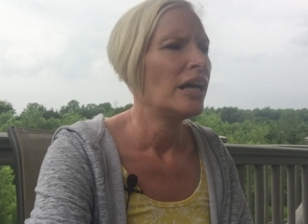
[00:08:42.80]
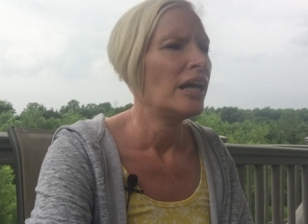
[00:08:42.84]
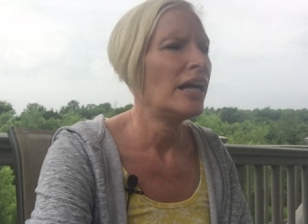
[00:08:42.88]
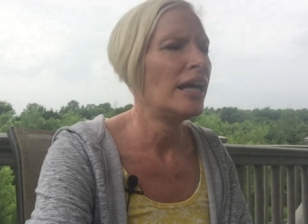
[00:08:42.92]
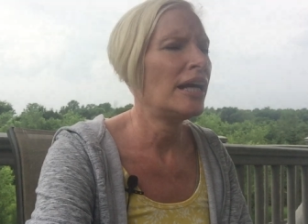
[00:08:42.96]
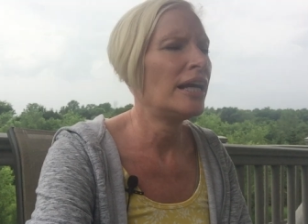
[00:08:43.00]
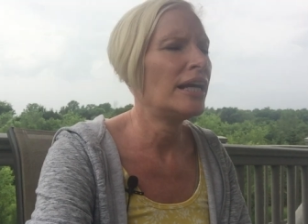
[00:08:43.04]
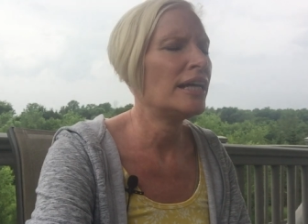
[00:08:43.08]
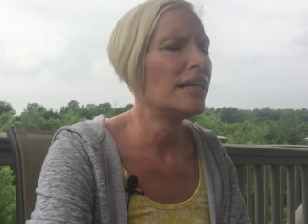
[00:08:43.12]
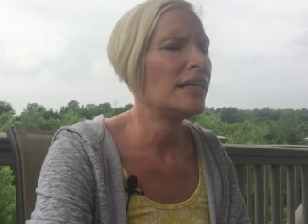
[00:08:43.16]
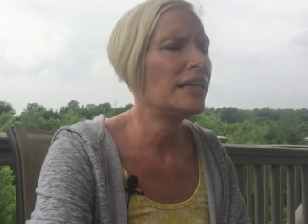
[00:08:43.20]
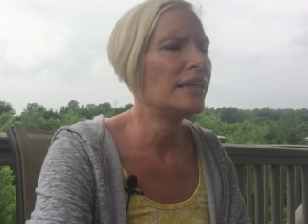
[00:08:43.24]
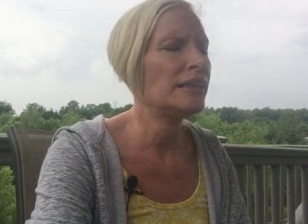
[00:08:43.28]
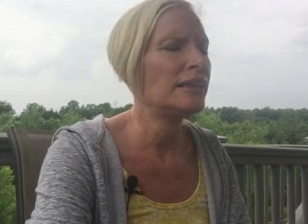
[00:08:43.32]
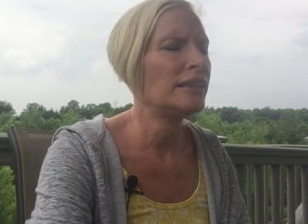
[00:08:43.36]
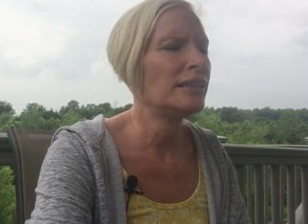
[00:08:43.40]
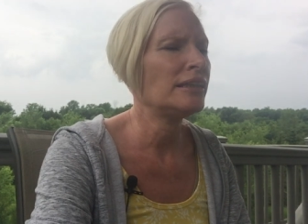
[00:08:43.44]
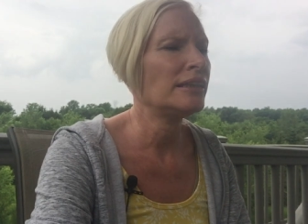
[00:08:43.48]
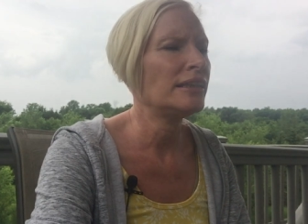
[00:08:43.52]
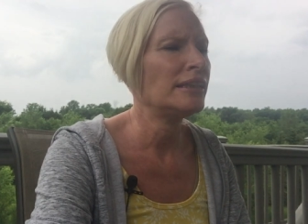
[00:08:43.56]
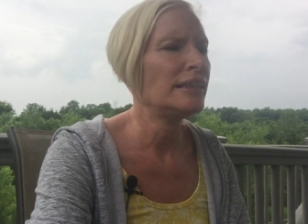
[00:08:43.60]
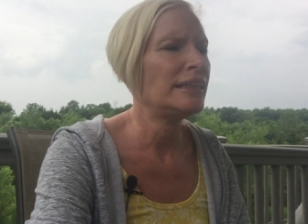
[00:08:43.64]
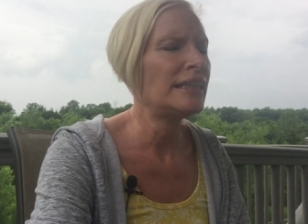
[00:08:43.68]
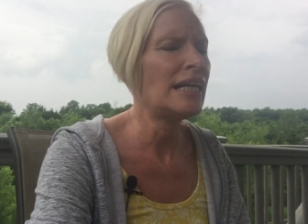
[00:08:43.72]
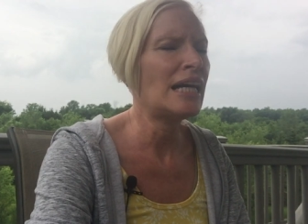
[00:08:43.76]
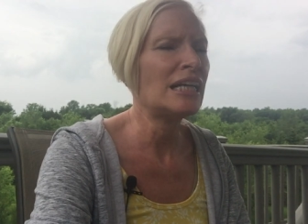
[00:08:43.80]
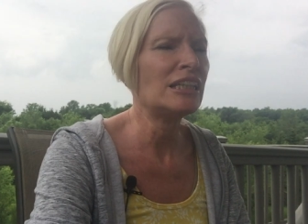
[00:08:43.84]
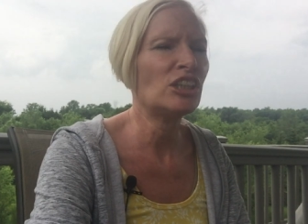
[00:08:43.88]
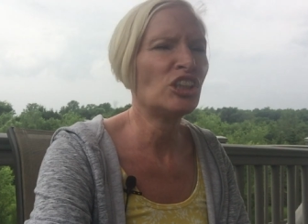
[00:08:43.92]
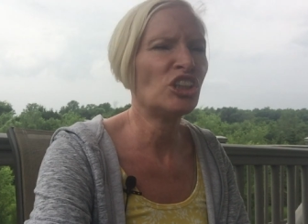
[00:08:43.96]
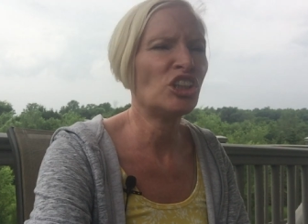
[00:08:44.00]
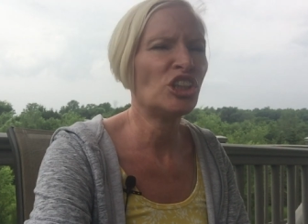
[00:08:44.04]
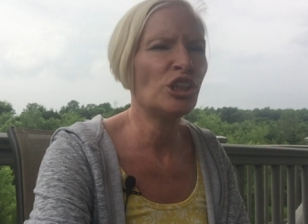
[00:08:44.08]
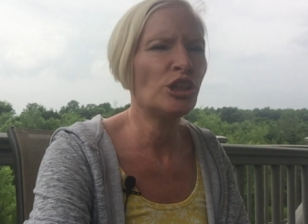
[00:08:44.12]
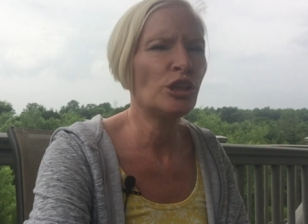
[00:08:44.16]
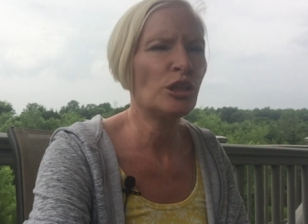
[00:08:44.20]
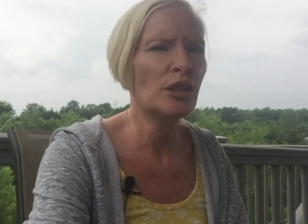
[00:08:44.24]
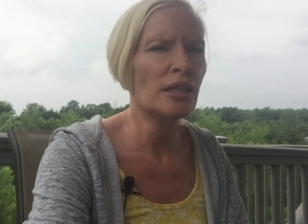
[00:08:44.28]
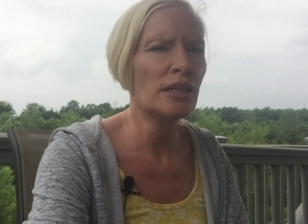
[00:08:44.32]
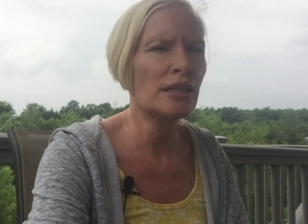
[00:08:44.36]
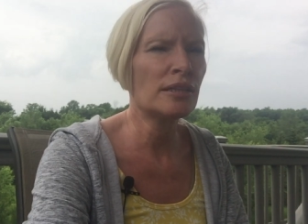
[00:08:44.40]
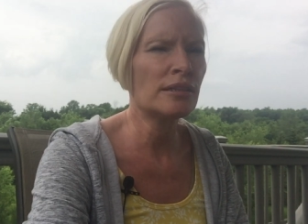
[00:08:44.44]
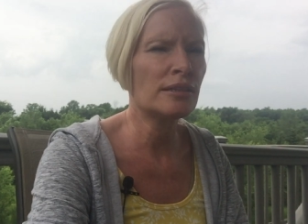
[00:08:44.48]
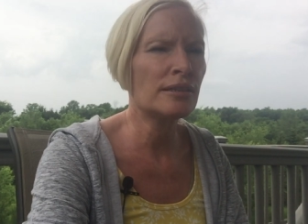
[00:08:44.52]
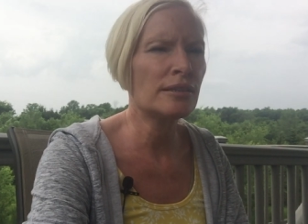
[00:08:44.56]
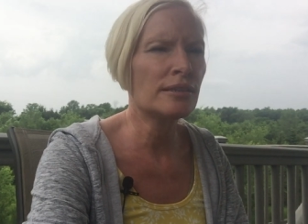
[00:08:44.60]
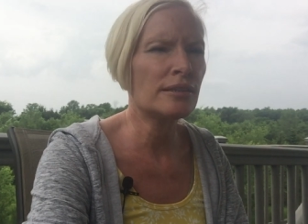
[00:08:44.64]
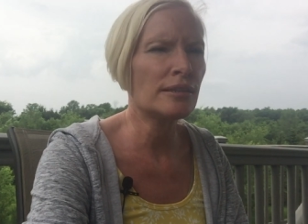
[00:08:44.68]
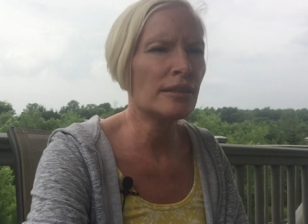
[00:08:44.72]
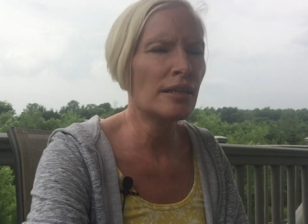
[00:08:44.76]
and yet she
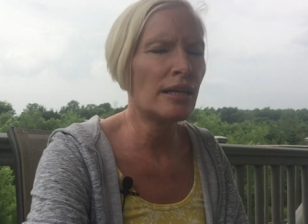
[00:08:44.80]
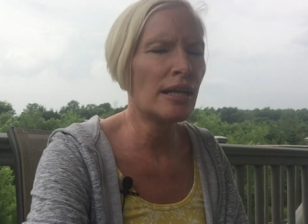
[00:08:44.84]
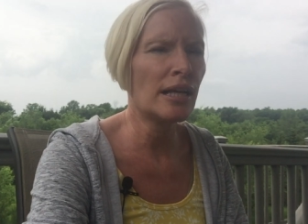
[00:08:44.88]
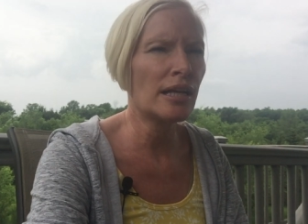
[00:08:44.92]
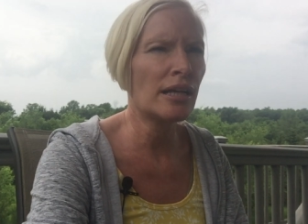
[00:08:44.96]
looks